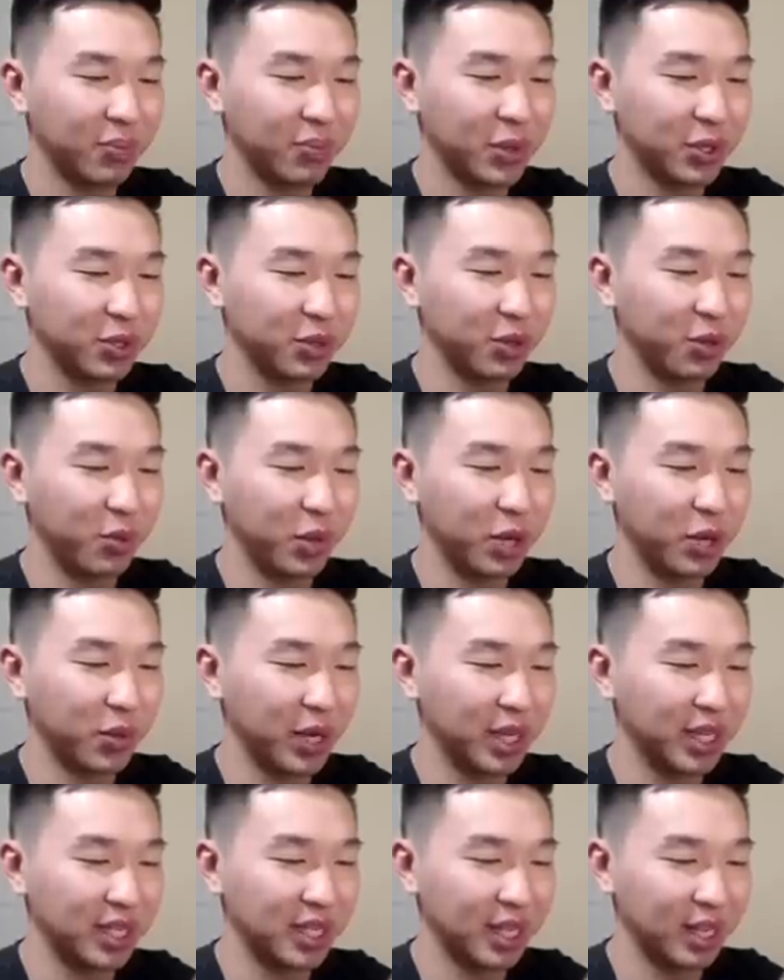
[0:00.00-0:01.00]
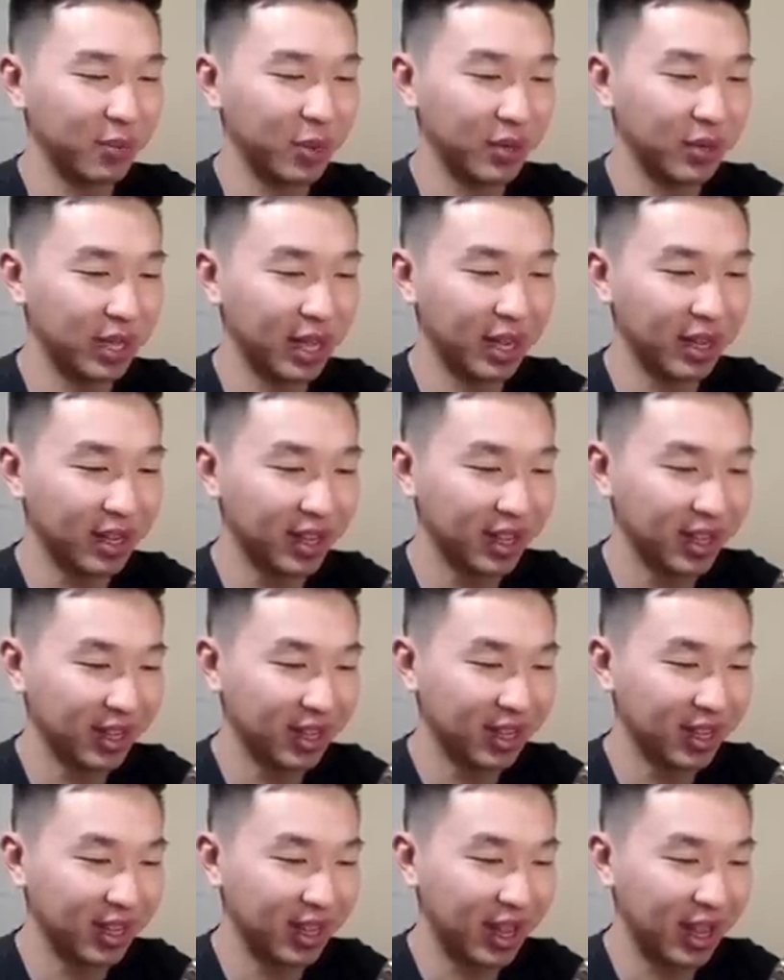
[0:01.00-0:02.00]
It's a really weird way to say it, but yeah.
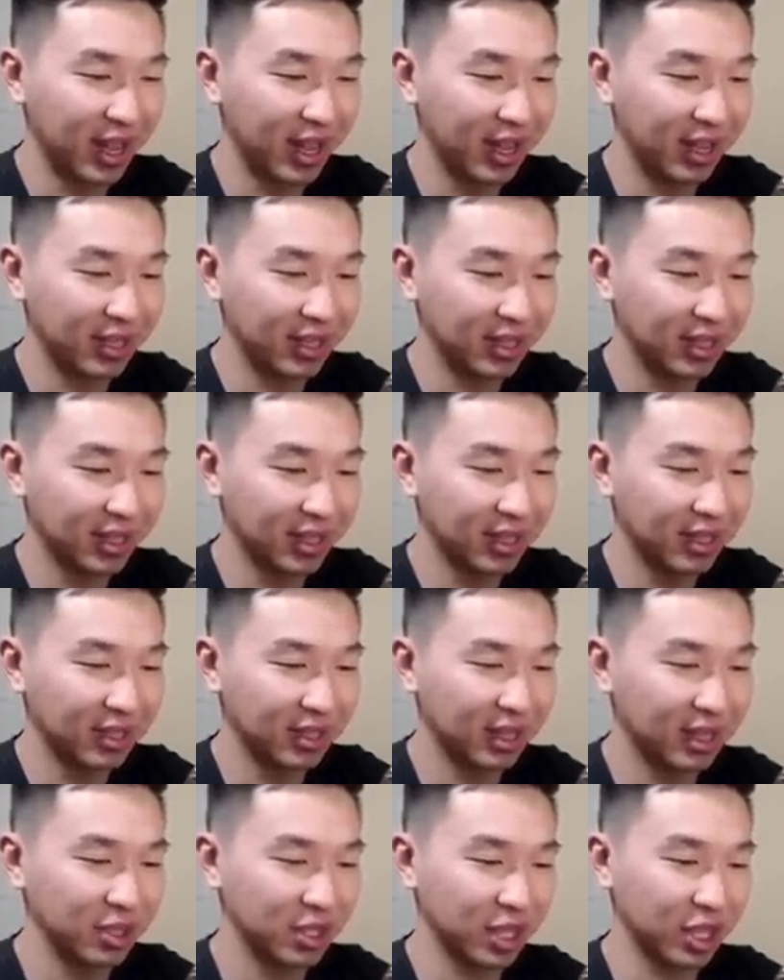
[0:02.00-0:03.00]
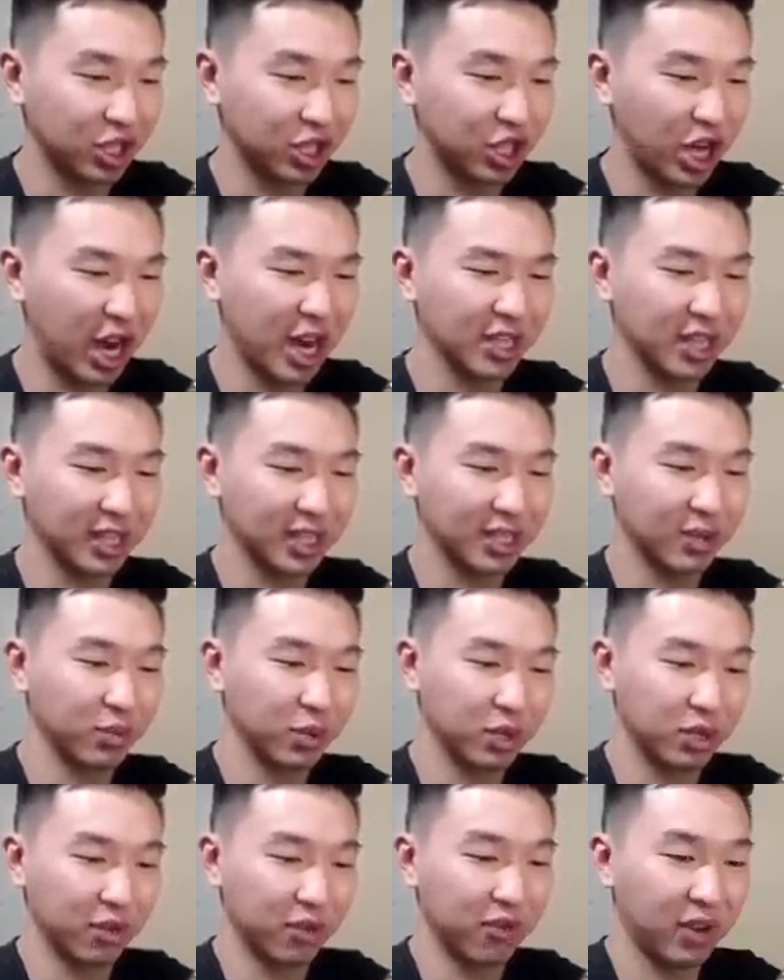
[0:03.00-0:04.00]
And then there's like a giant, like someone
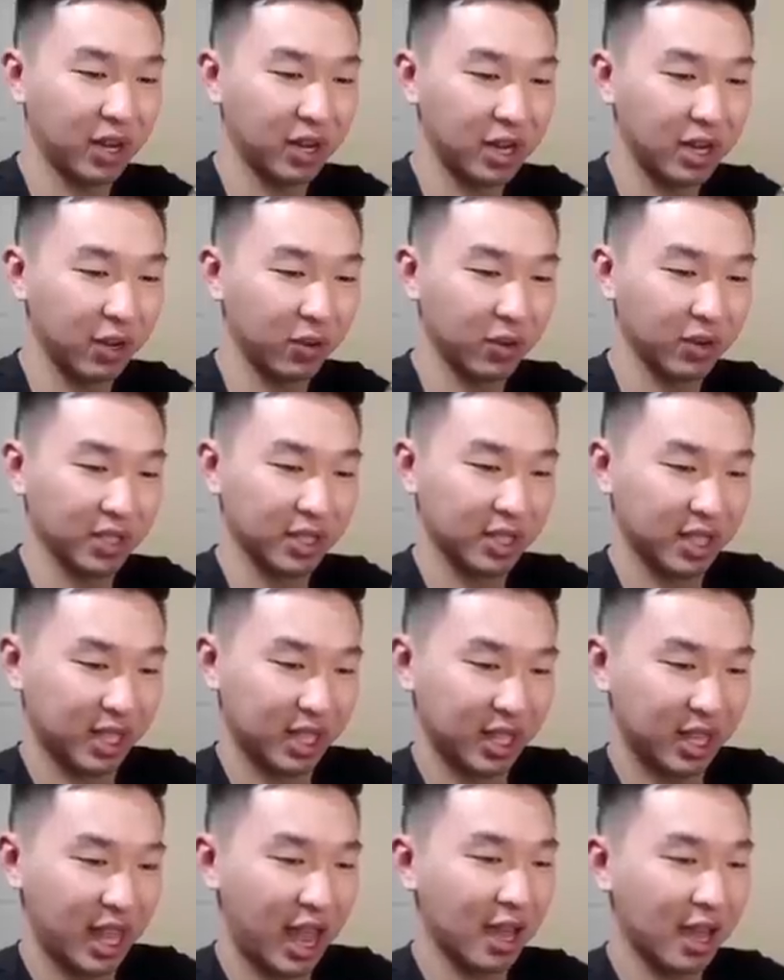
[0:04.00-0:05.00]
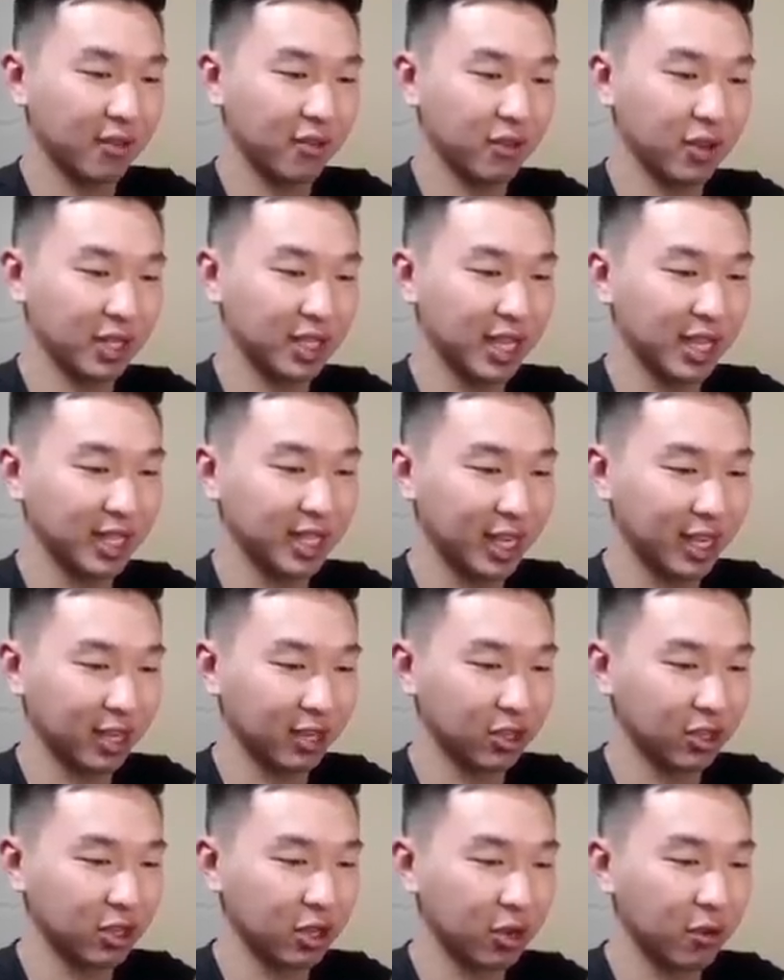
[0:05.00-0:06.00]
took their fingernail and that for like 10
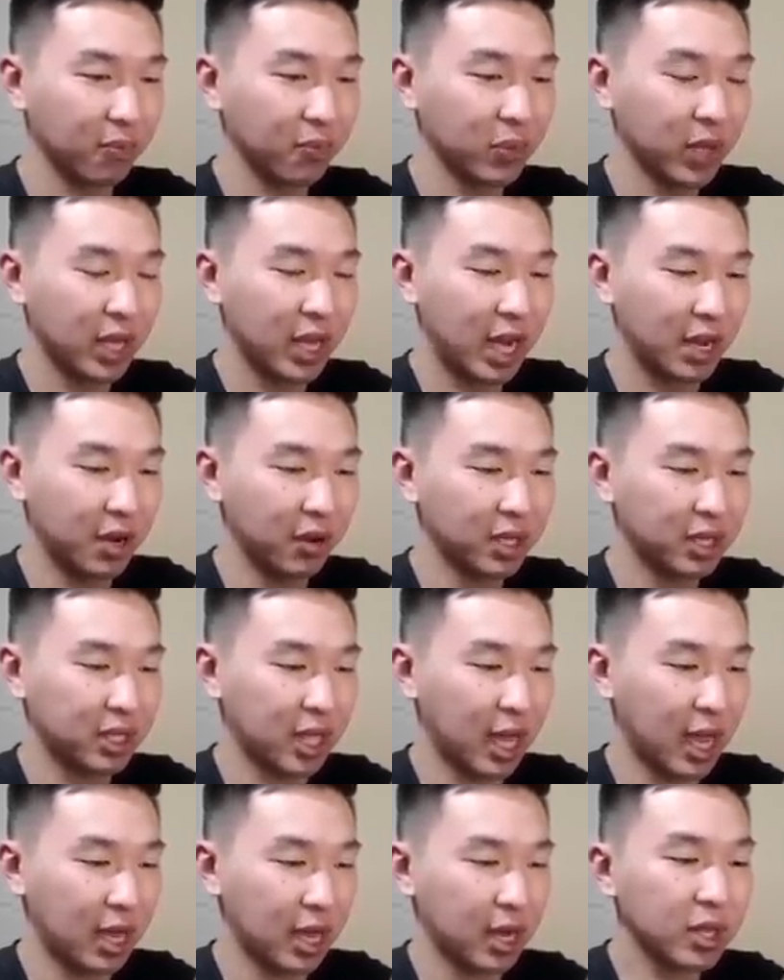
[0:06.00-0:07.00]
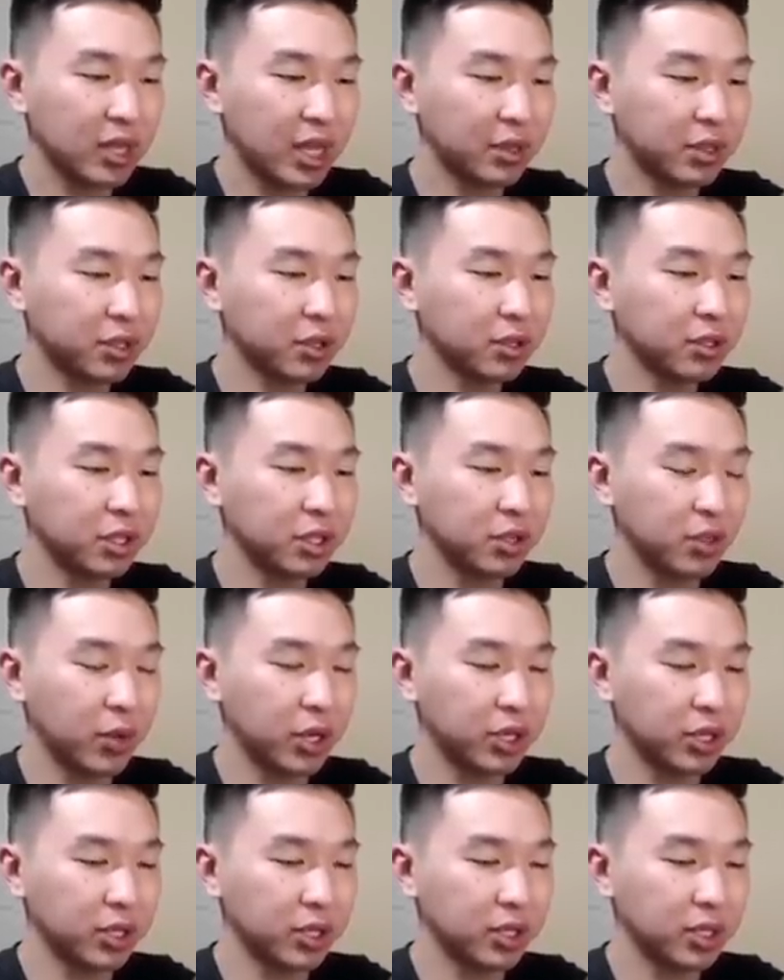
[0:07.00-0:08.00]
seconds. So I noticed that. Now in certain
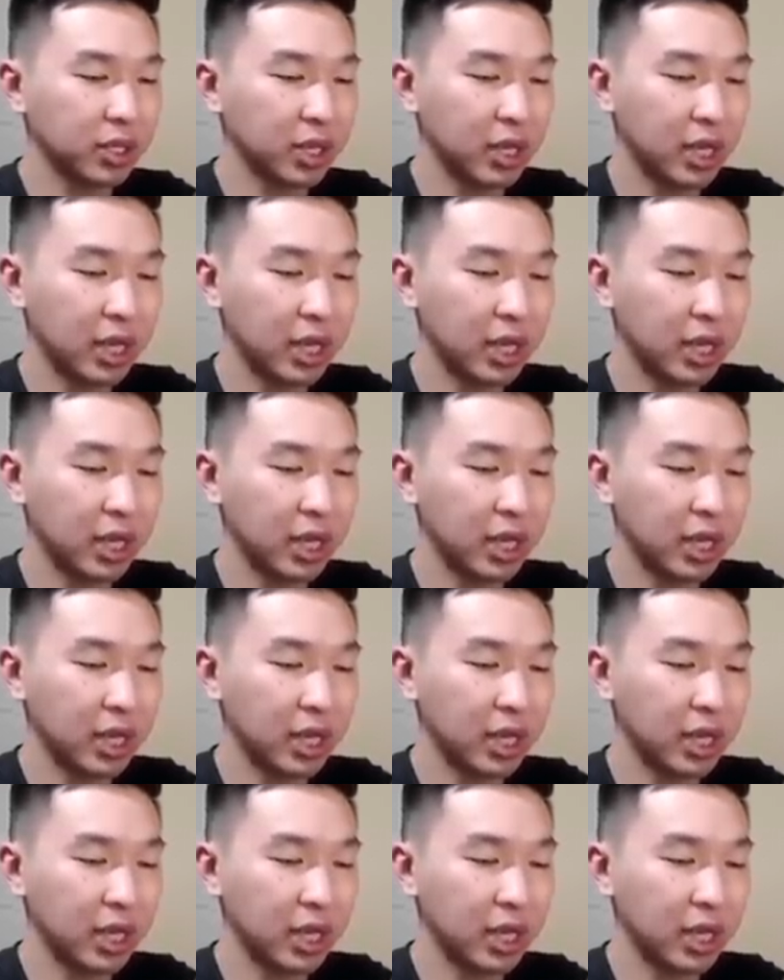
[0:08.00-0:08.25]
situations,